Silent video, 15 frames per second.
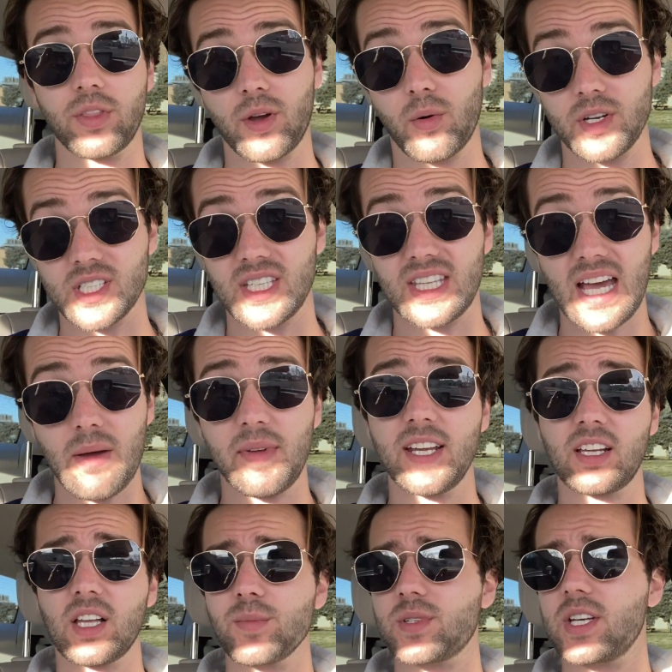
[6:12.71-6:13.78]
there wasn't that many
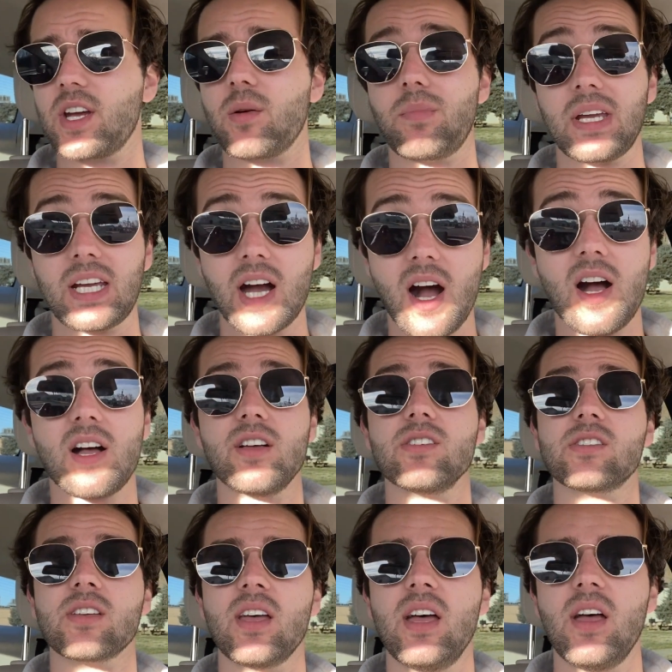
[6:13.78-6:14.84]
clips in here
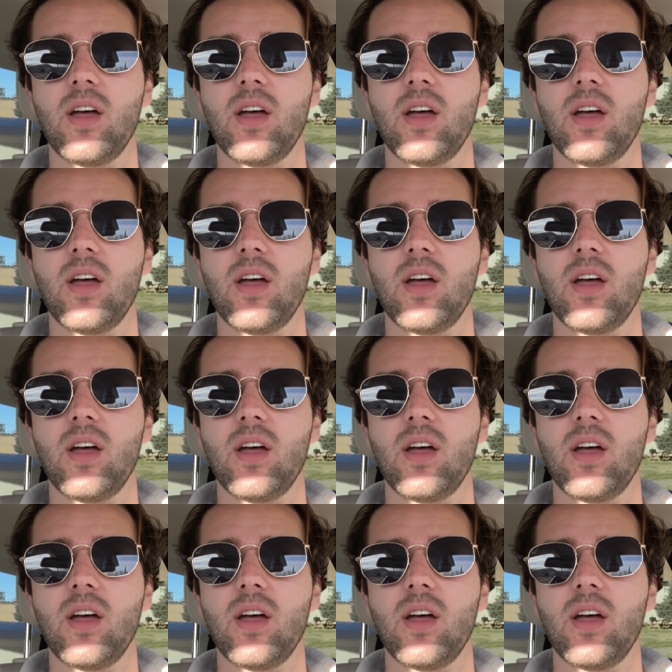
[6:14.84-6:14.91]
because